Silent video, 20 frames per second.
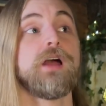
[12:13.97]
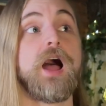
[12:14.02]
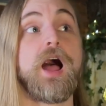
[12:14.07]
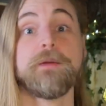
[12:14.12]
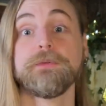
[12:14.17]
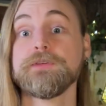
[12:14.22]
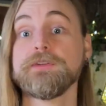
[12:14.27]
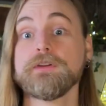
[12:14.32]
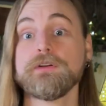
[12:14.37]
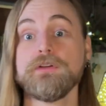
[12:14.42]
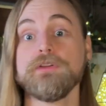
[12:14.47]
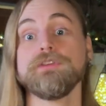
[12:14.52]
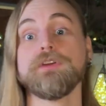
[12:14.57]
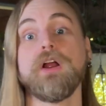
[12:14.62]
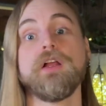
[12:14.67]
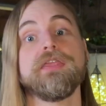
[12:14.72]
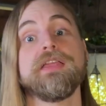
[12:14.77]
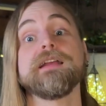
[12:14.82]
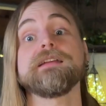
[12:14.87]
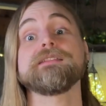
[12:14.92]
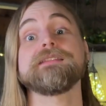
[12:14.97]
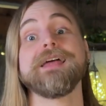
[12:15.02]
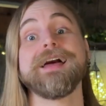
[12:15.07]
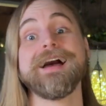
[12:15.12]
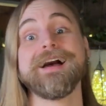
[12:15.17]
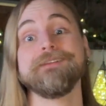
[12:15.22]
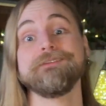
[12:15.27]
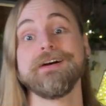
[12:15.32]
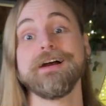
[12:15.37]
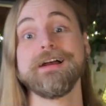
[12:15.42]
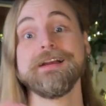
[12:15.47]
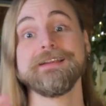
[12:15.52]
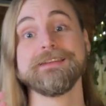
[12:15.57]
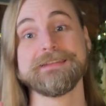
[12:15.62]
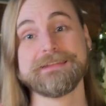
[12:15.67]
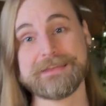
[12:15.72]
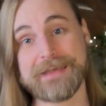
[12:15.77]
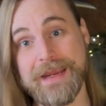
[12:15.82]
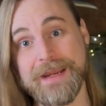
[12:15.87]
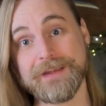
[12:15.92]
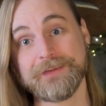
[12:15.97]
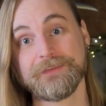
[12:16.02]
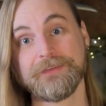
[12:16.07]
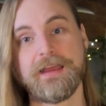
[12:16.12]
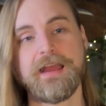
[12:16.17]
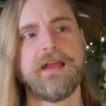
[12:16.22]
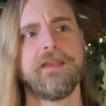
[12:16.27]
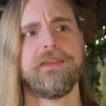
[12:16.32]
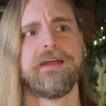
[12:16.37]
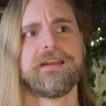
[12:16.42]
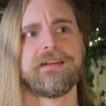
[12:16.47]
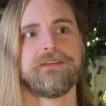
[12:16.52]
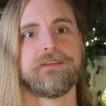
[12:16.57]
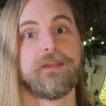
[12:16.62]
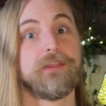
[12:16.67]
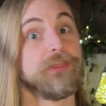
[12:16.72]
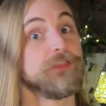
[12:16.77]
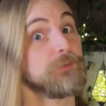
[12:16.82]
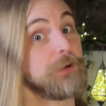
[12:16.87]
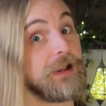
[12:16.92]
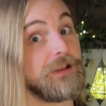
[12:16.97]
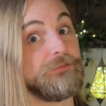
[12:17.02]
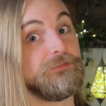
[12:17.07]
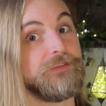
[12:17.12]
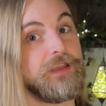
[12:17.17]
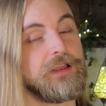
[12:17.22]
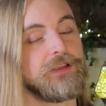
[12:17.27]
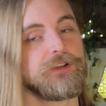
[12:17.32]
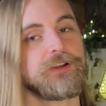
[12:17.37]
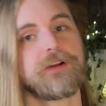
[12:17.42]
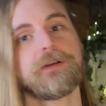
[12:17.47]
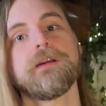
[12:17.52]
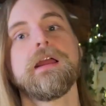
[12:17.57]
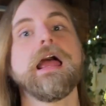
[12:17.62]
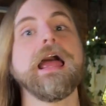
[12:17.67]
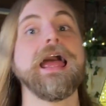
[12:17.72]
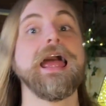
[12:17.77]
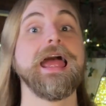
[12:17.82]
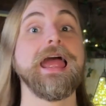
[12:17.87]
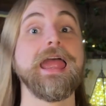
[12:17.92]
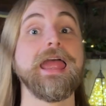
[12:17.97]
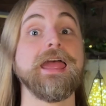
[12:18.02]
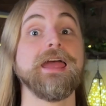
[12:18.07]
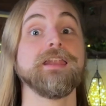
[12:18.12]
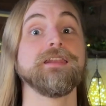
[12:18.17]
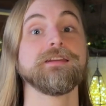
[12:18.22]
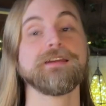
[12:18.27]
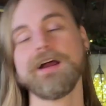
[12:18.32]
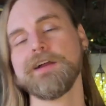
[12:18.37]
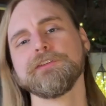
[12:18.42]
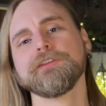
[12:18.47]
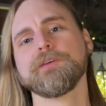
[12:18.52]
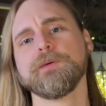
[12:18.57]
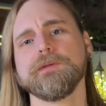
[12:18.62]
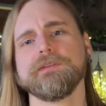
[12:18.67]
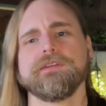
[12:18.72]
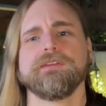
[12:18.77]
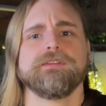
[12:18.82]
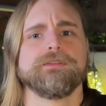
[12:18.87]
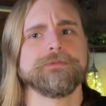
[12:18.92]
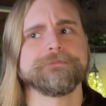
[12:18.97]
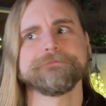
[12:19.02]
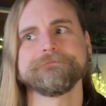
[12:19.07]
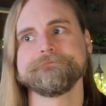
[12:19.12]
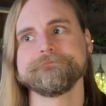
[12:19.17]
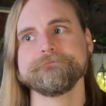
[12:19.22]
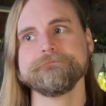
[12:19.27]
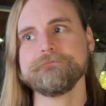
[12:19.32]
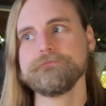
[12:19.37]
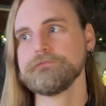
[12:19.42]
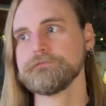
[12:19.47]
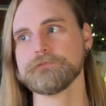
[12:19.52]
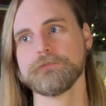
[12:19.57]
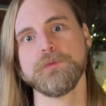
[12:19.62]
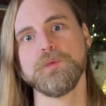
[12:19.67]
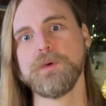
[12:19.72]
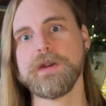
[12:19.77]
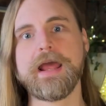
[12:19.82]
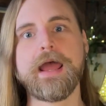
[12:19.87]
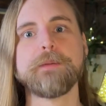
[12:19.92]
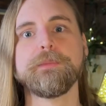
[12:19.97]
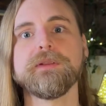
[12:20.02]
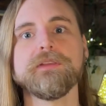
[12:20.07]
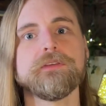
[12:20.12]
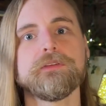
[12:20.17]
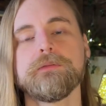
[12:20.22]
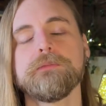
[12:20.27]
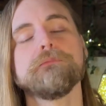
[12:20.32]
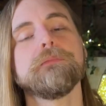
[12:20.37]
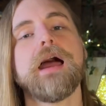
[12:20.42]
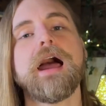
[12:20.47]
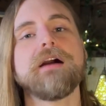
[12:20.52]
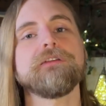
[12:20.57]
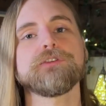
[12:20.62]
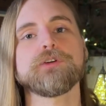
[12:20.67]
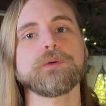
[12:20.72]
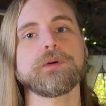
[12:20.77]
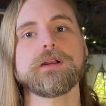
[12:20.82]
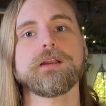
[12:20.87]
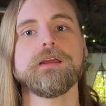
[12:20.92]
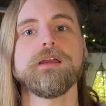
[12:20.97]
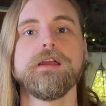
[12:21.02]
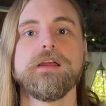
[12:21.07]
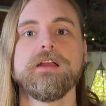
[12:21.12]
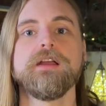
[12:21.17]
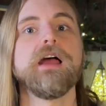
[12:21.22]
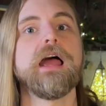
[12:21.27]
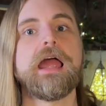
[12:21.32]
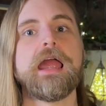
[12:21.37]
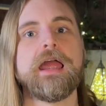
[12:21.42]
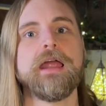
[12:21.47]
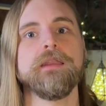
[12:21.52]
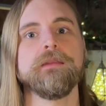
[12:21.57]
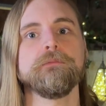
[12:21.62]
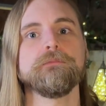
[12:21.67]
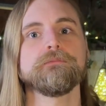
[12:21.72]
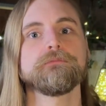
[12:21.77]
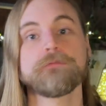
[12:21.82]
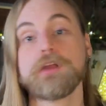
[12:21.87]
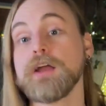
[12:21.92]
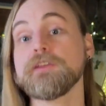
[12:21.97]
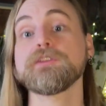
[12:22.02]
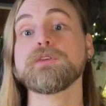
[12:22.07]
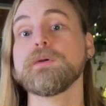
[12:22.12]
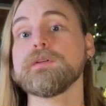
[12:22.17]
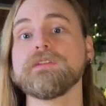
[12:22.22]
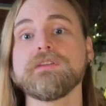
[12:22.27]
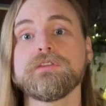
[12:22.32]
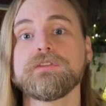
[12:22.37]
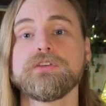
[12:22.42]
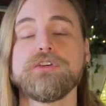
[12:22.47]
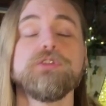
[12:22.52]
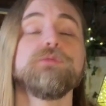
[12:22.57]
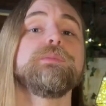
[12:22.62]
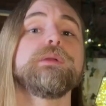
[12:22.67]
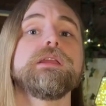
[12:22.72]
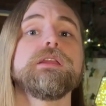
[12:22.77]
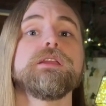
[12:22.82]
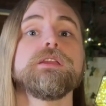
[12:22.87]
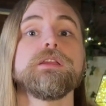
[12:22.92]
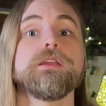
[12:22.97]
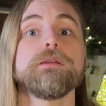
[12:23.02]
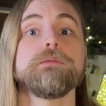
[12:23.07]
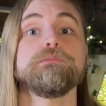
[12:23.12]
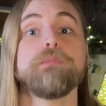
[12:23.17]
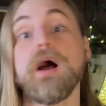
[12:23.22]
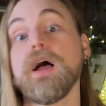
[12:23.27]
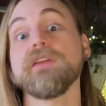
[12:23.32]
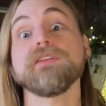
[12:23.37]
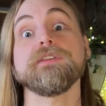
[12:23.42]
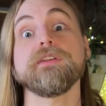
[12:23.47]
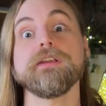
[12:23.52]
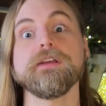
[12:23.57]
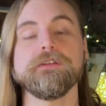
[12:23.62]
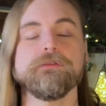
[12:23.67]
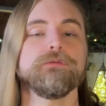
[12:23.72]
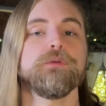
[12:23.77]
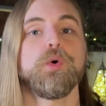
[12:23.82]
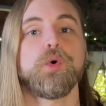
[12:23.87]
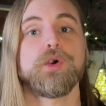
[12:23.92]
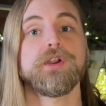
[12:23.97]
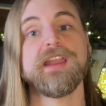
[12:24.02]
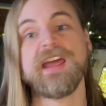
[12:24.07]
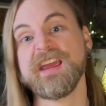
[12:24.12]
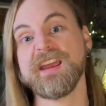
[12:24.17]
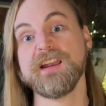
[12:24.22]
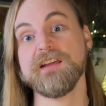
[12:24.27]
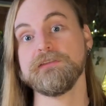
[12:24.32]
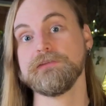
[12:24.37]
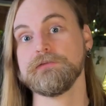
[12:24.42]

Obstacles are things that have stakes, that is a threat of failure, and consequences, what happens afterward. And consequences could be positive or negative.